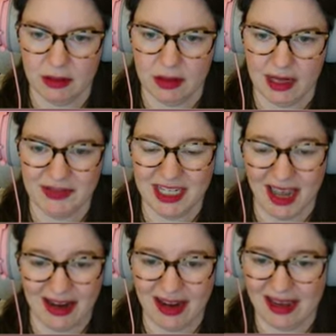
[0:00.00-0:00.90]
I have
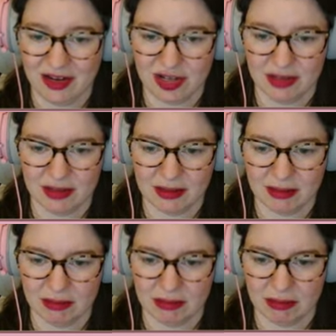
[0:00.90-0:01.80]
10 hedges.
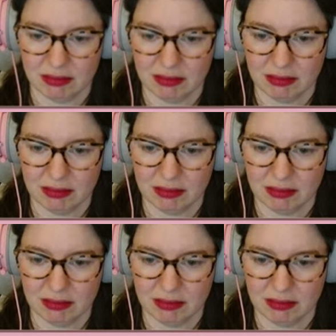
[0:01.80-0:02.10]
Mm.